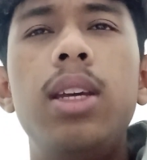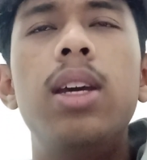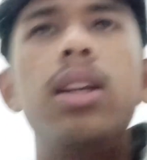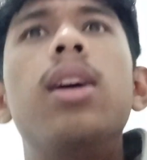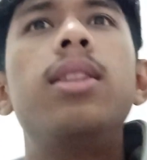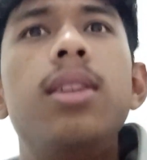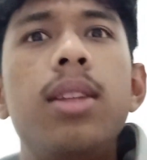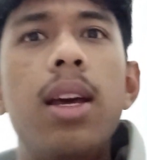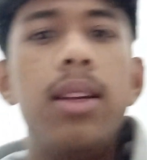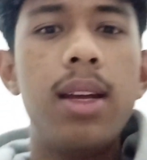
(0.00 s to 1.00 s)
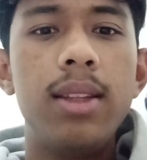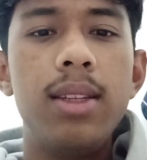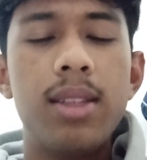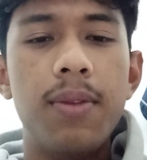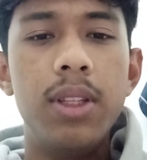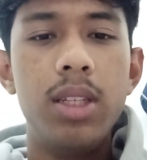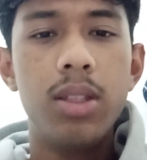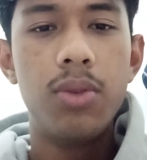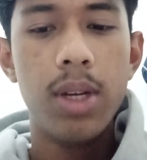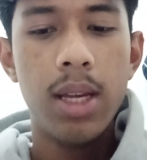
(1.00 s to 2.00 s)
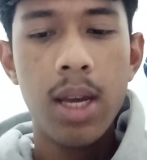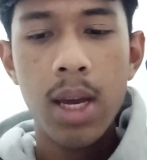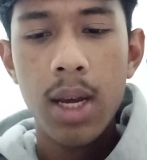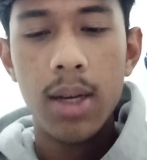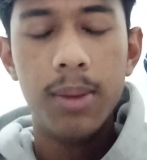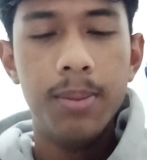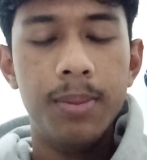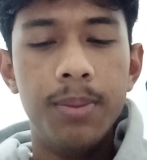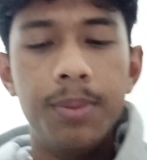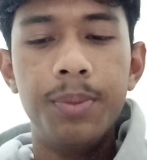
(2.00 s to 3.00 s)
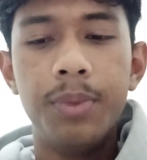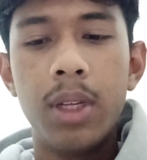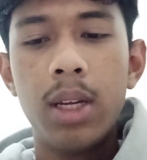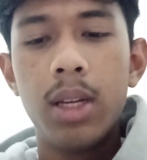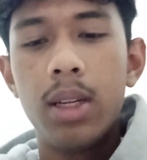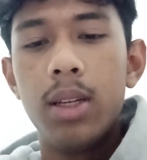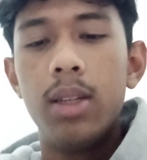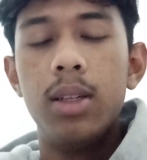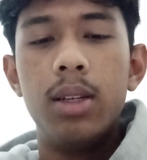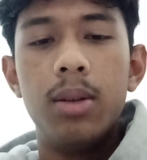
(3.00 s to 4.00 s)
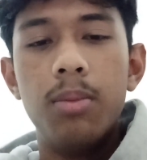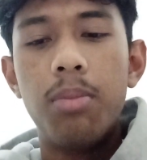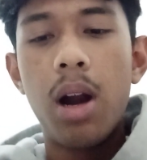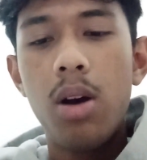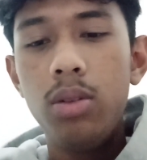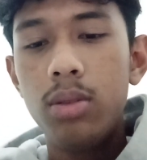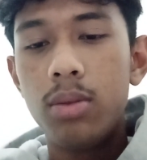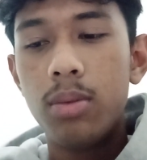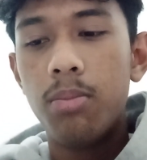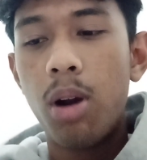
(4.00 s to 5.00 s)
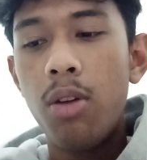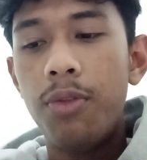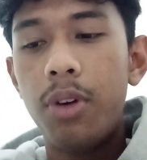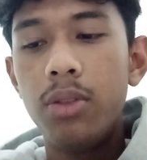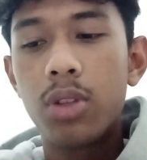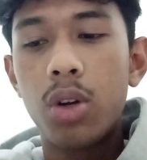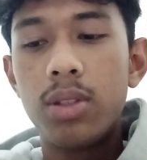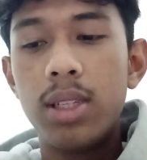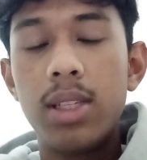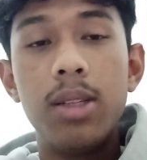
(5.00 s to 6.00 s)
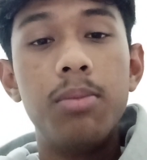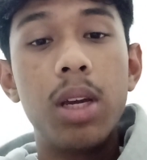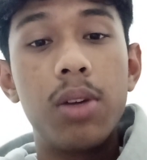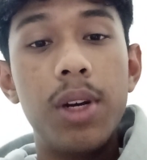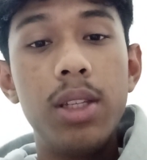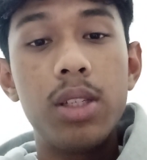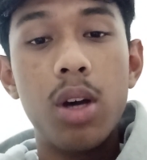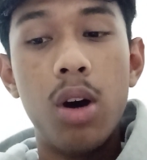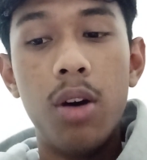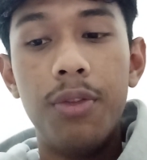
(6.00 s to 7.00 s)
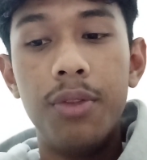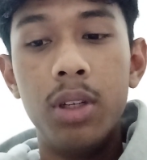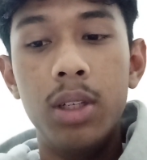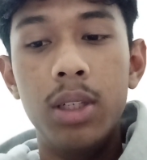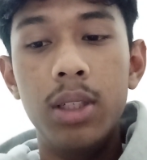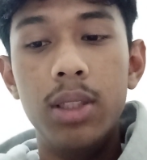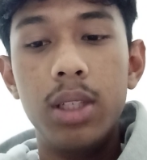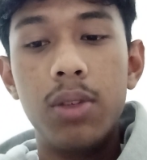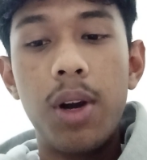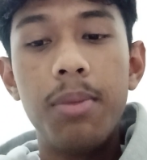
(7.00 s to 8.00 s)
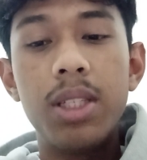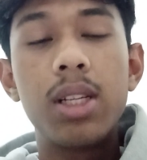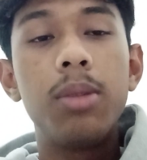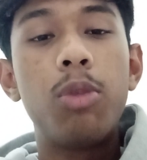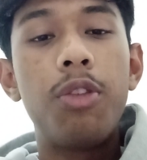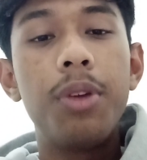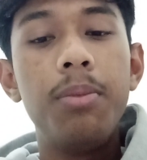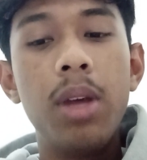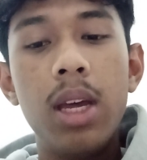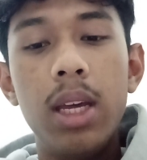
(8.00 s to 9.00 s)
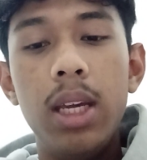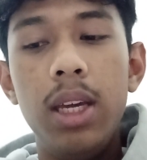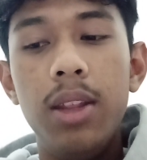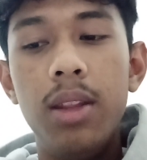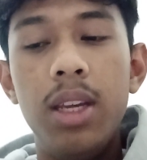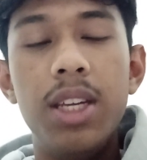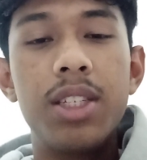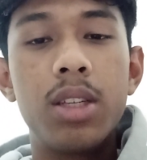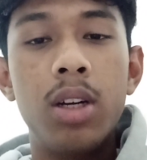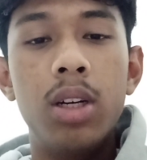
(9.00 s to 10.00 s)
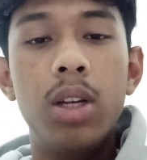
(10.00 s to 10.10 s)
yeah 1973. um, Brown found consistent immigrants of the grammatical morpheme in his